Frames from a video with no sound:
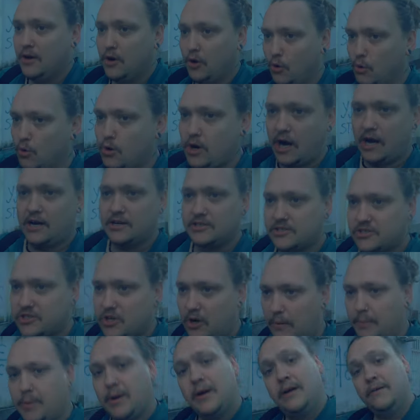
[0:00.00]
all cars
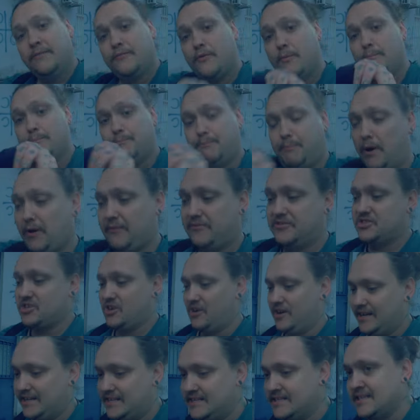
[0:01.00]
stop from both
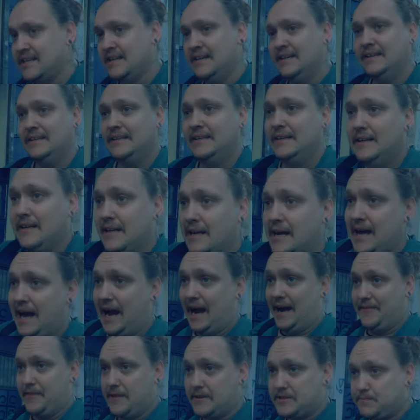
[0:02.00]
sides
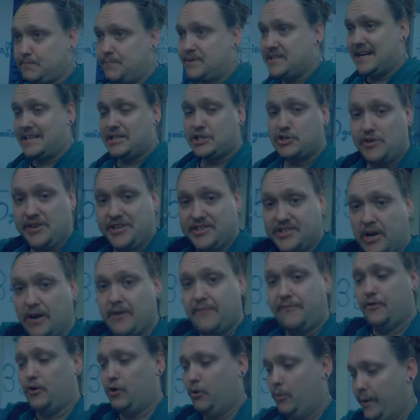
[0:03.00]
and the pedestrians go
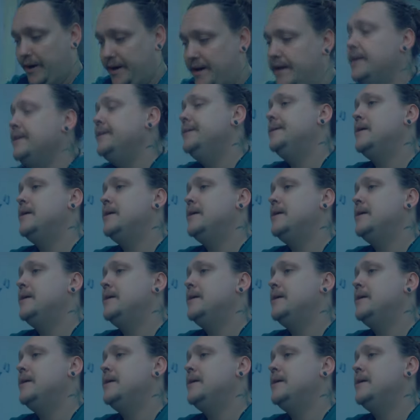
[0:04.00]
forward.